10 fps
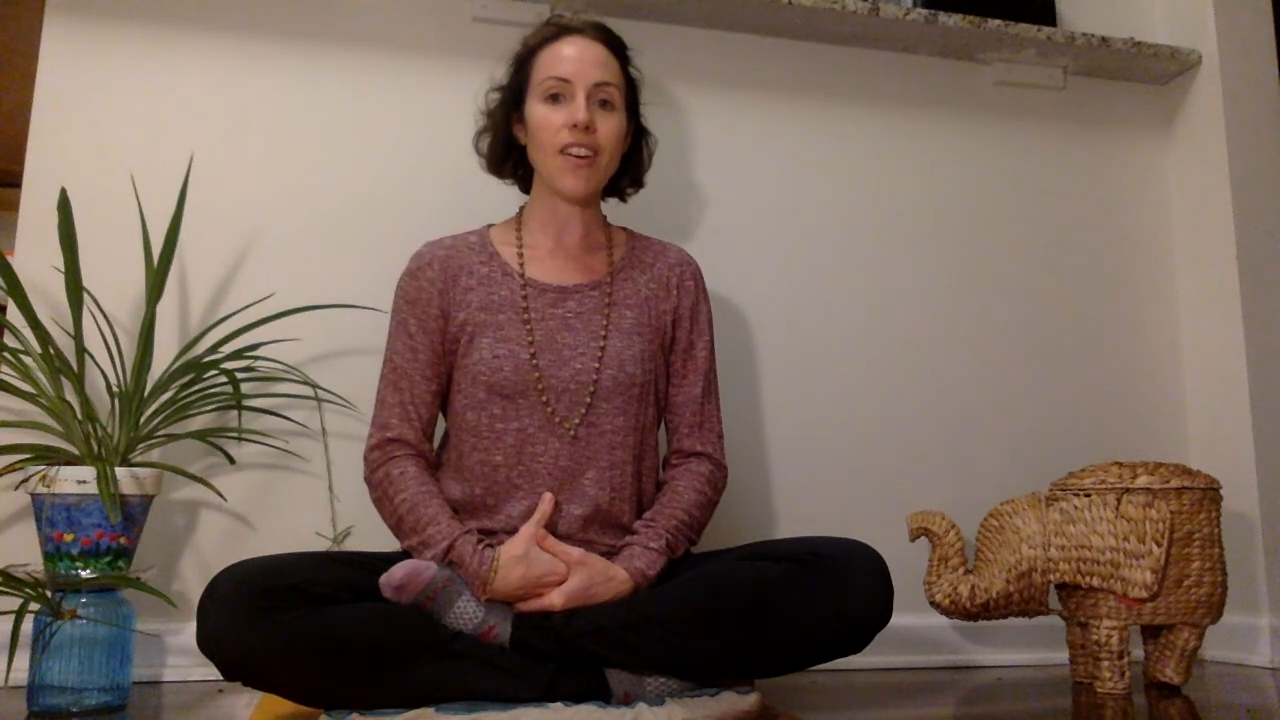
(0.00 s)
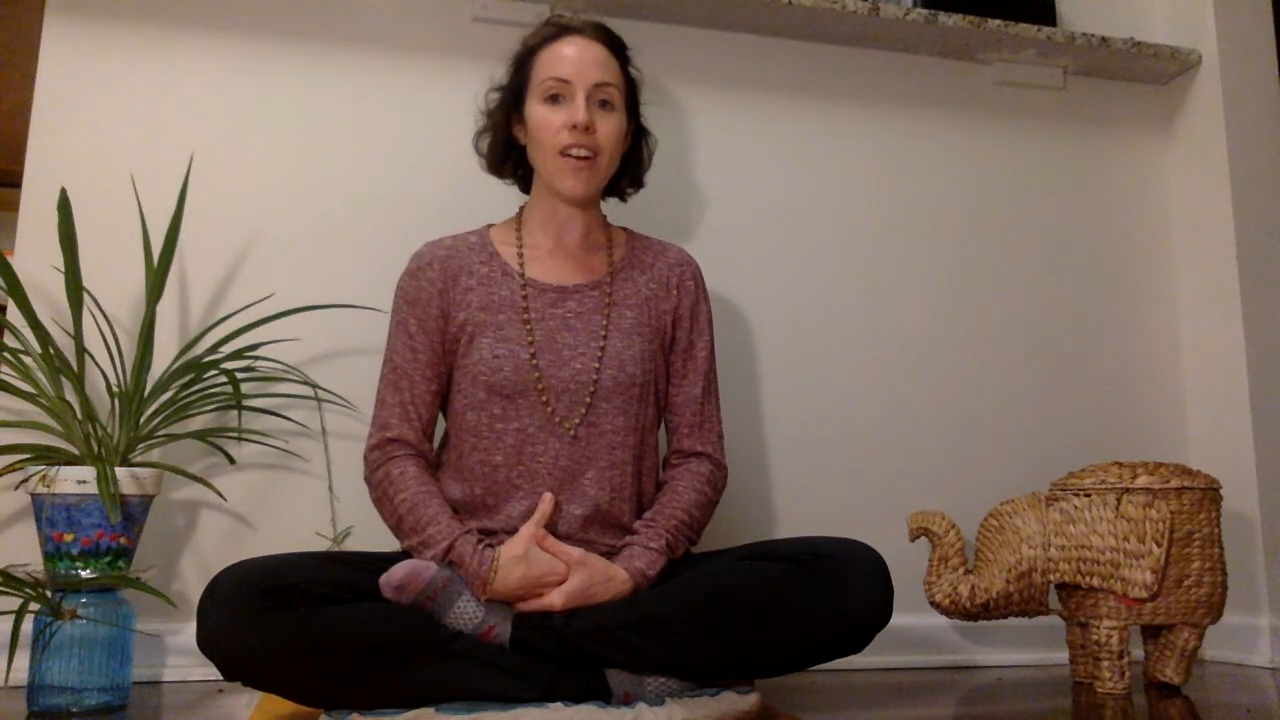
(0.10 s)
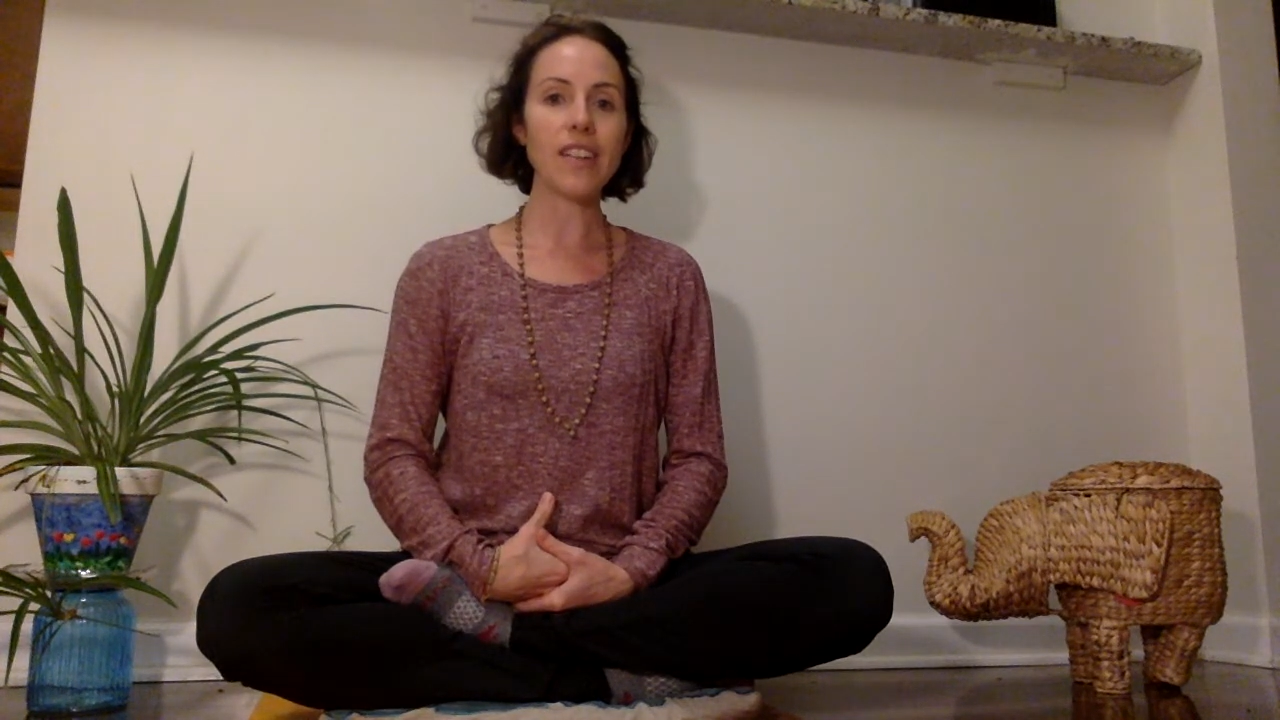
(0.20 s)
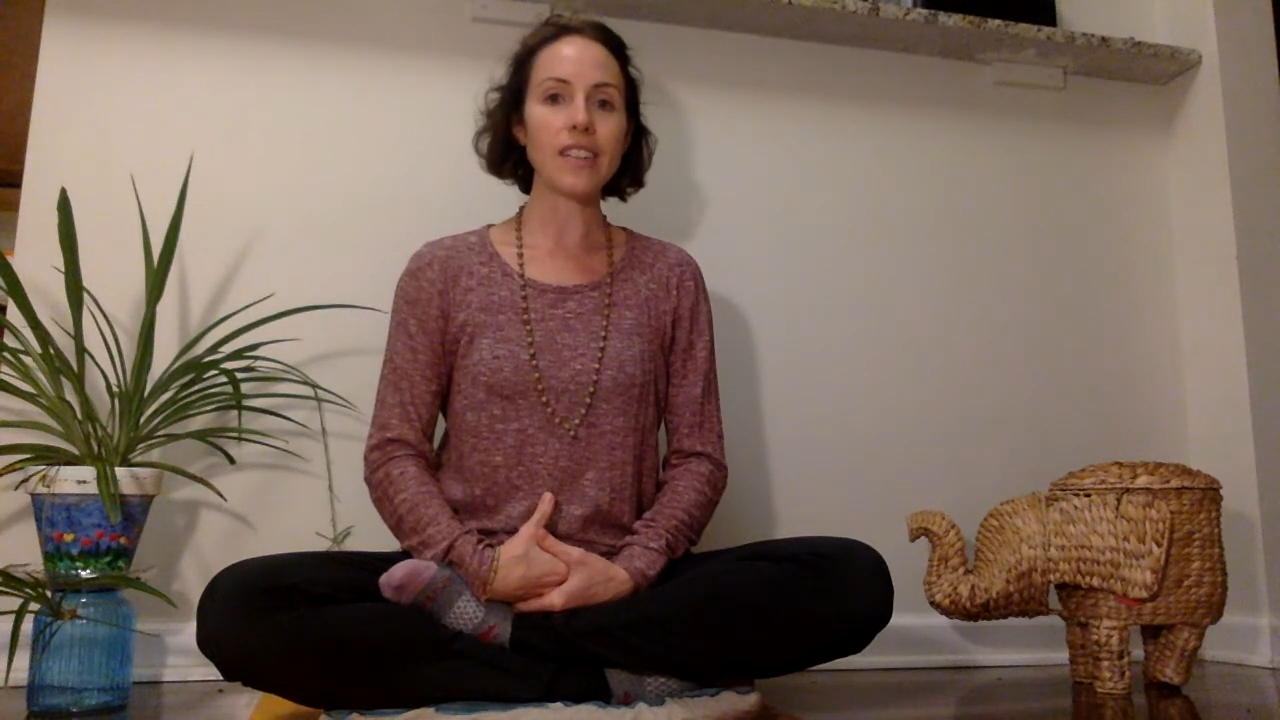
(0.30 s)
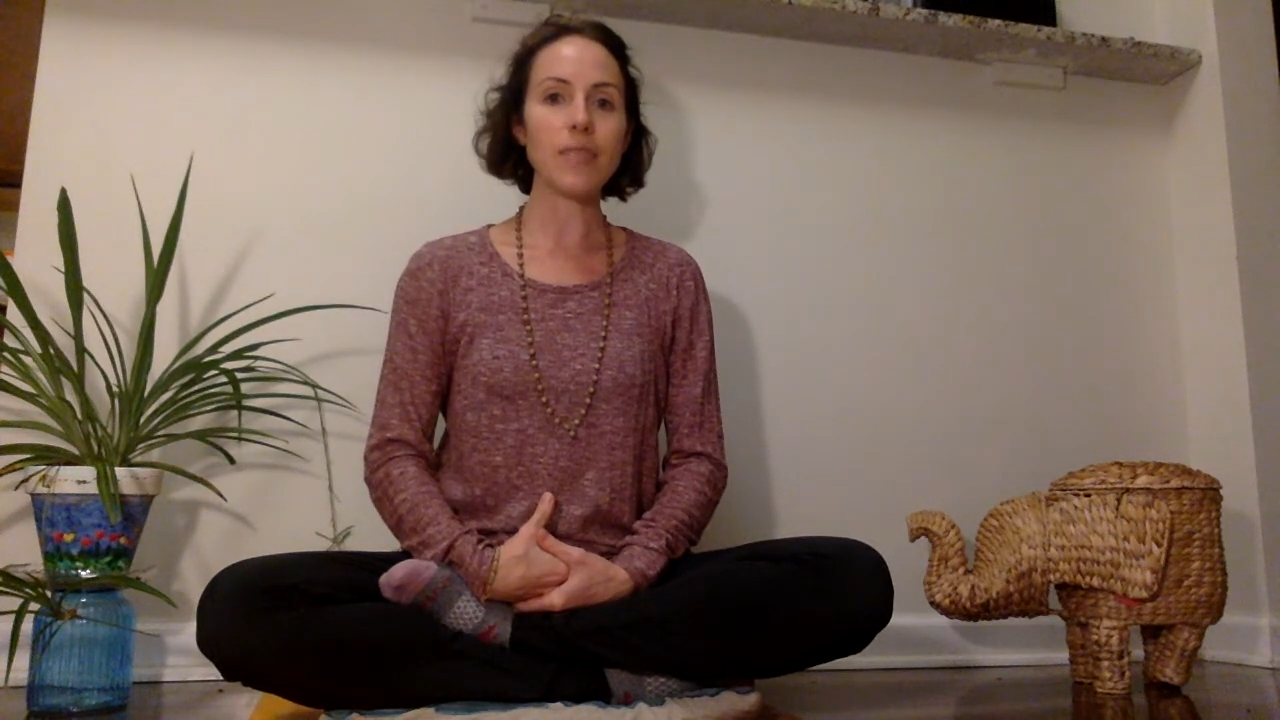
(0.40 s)

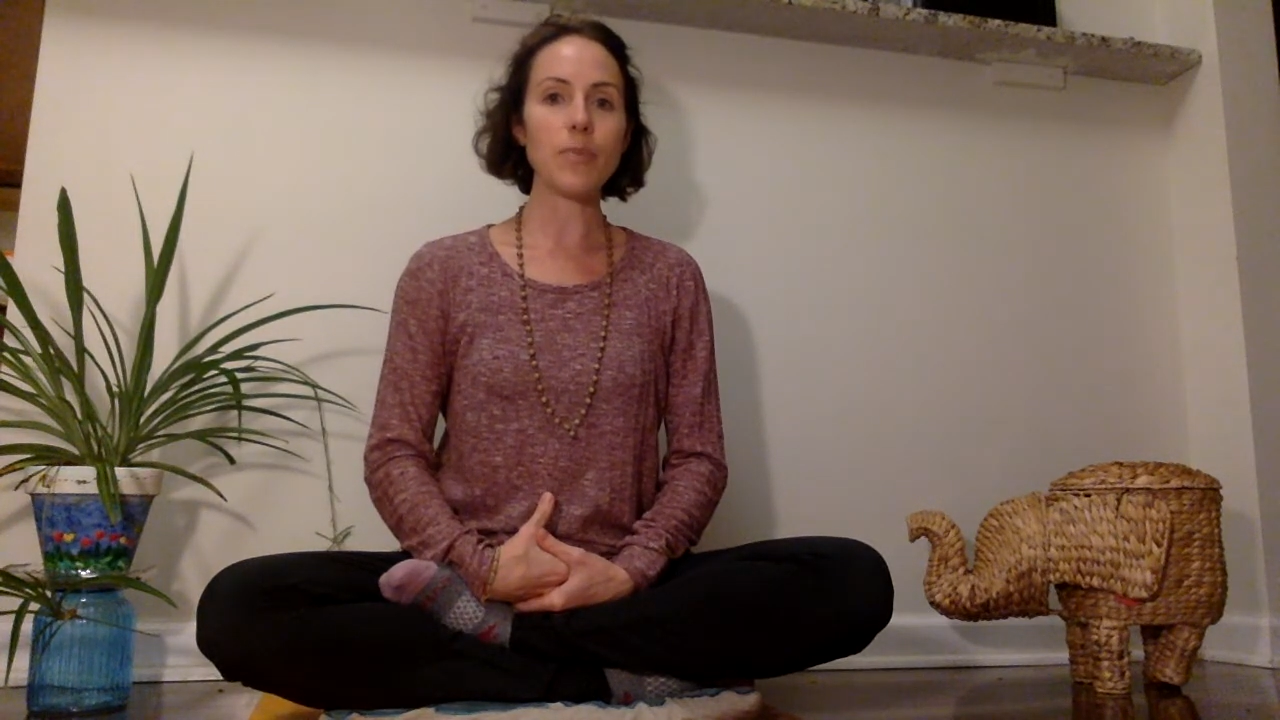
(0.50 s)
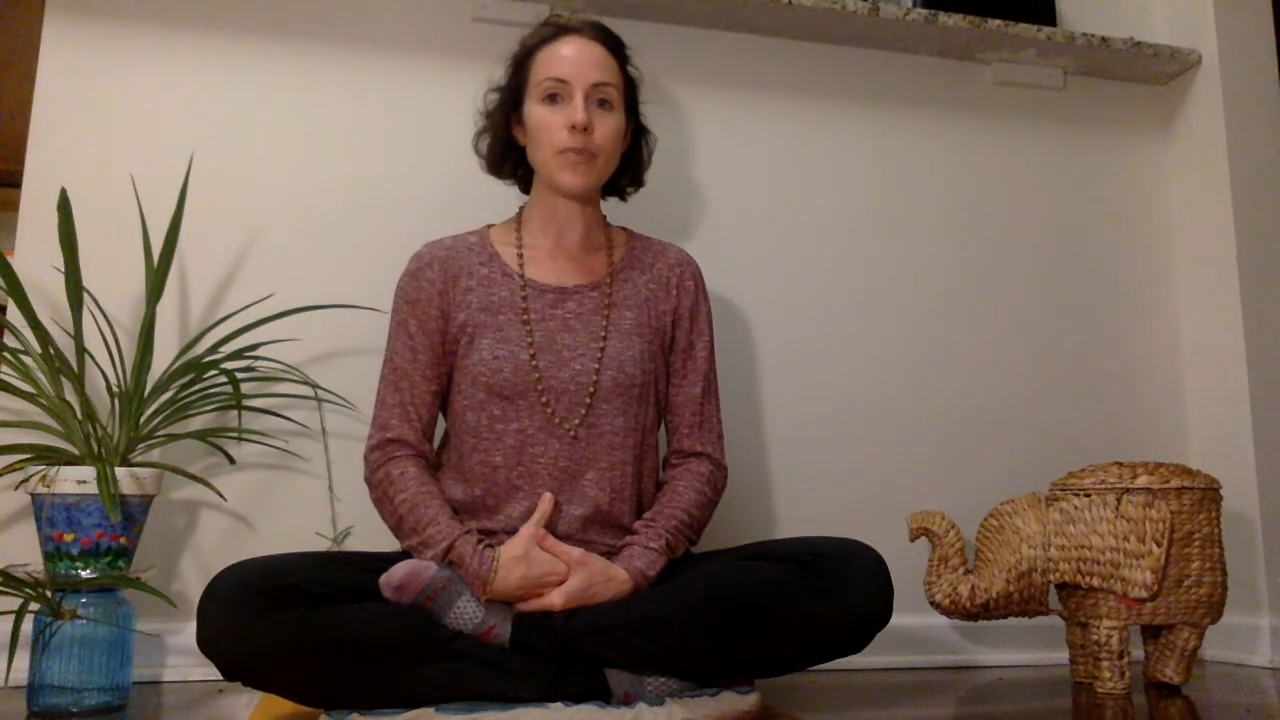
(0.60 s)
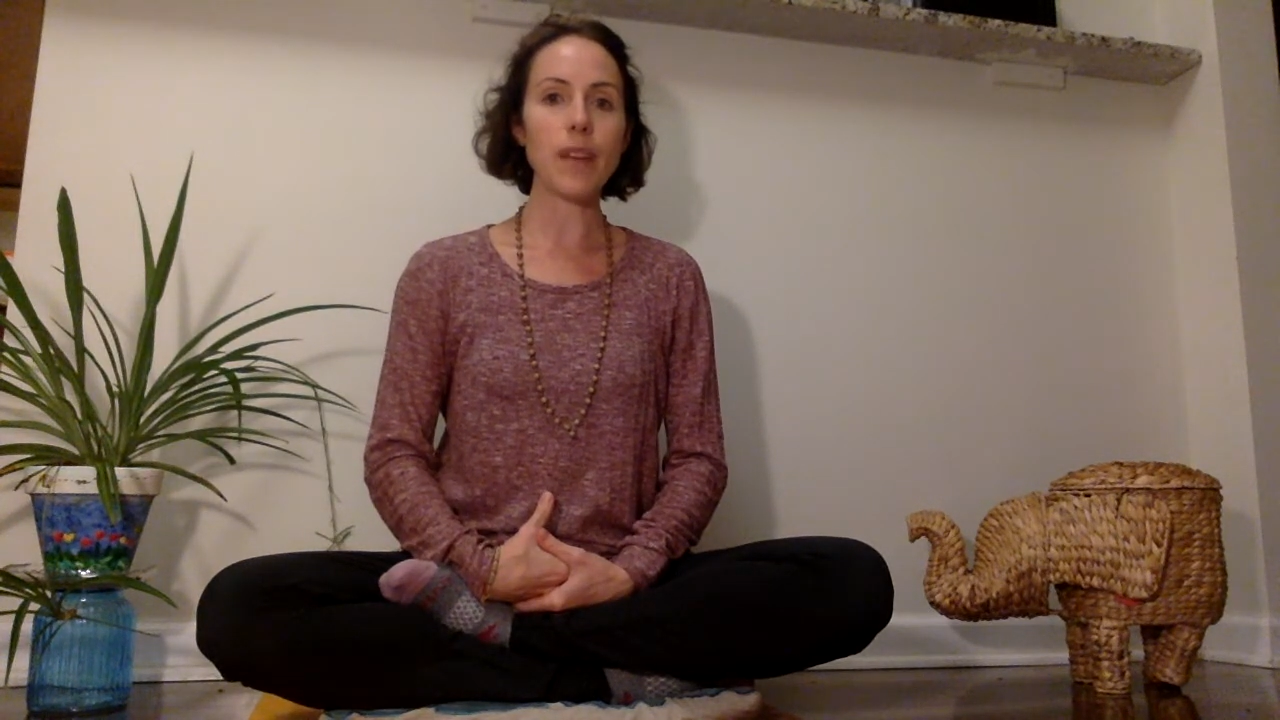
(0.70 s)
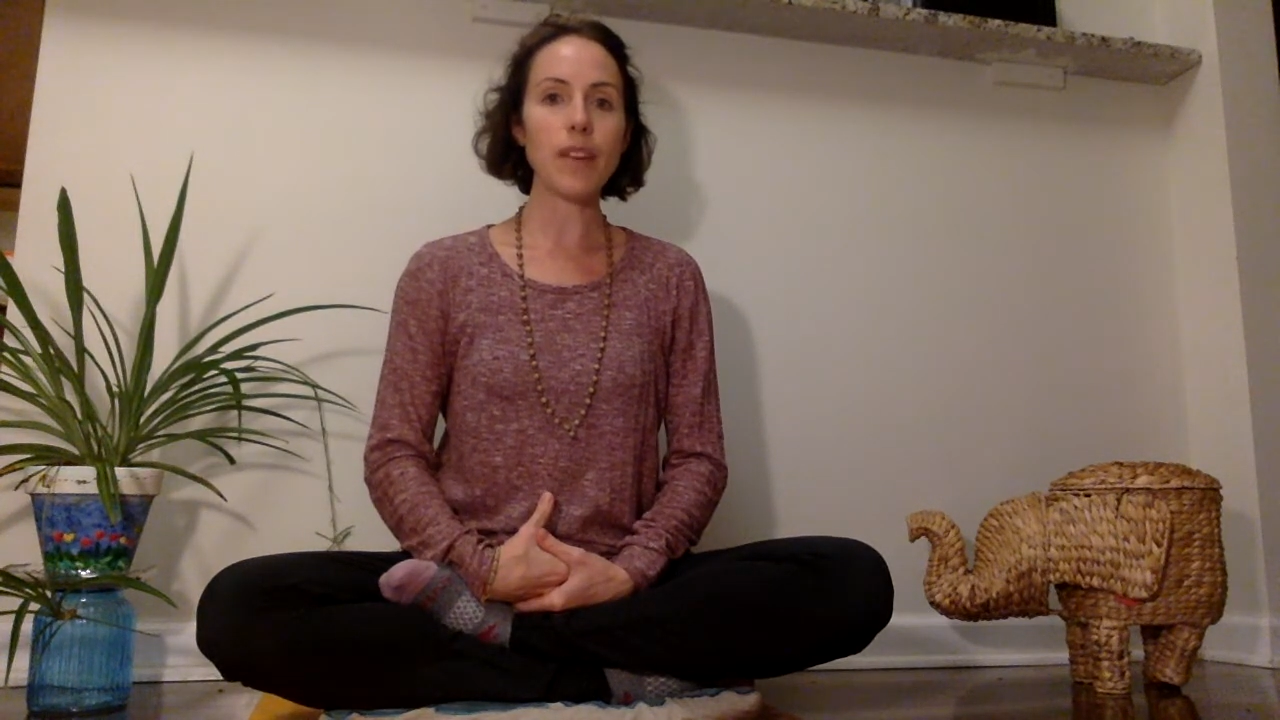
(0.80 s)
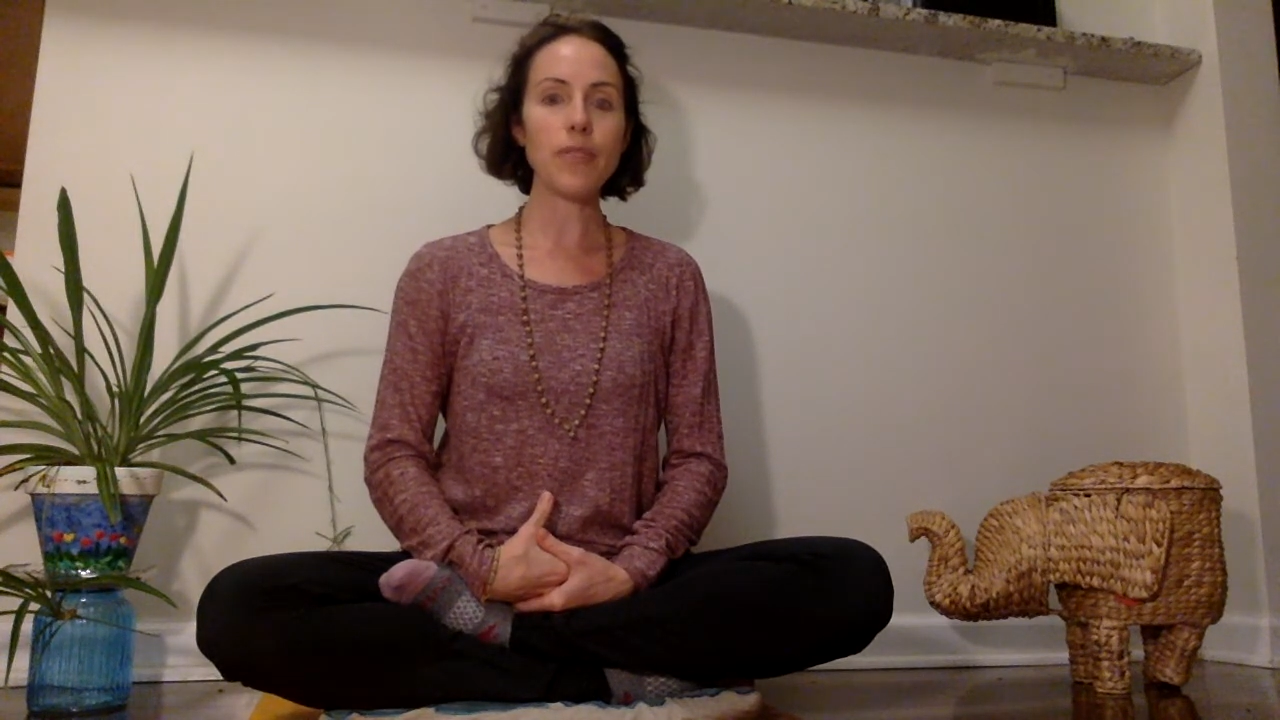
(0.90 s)
awesome
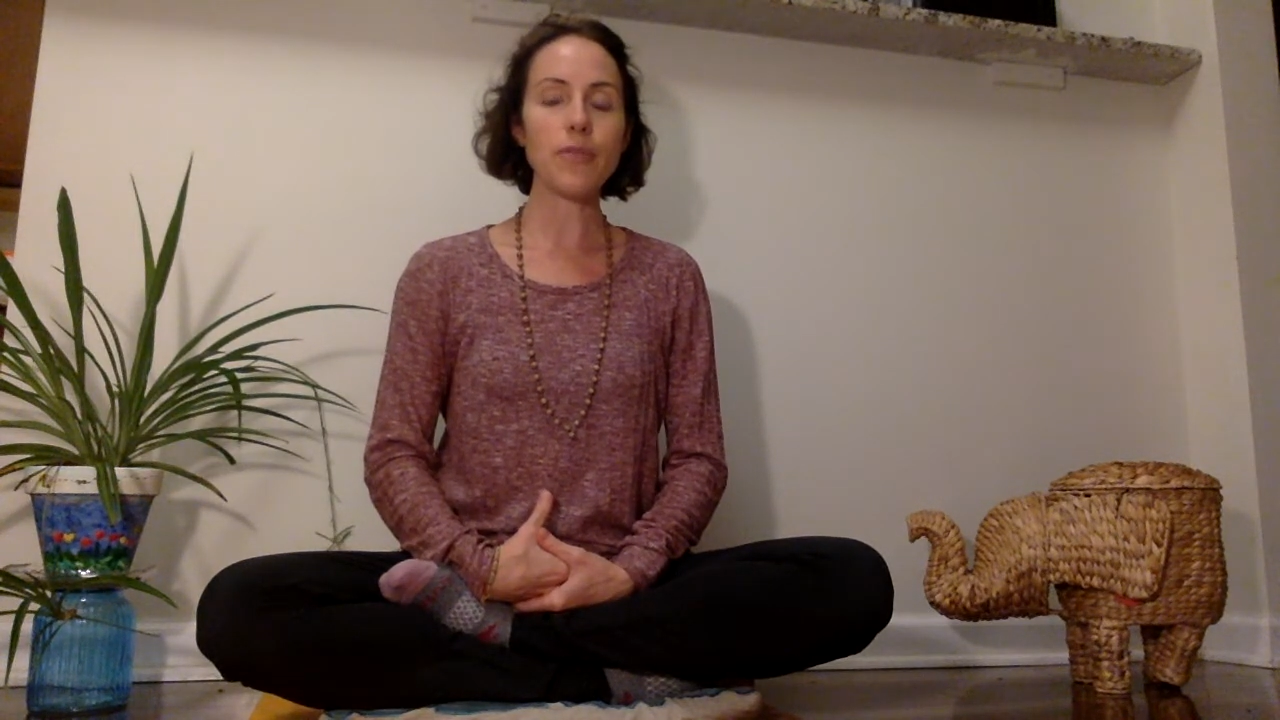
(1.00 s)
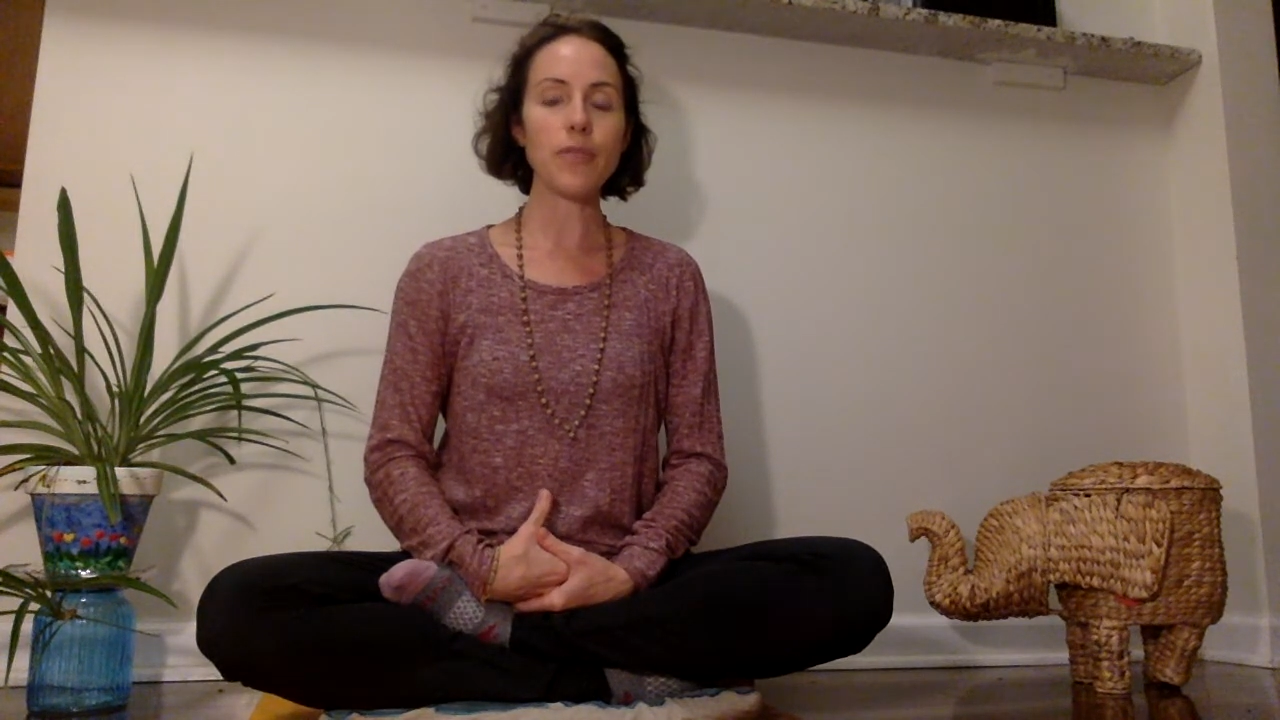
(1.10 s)
breath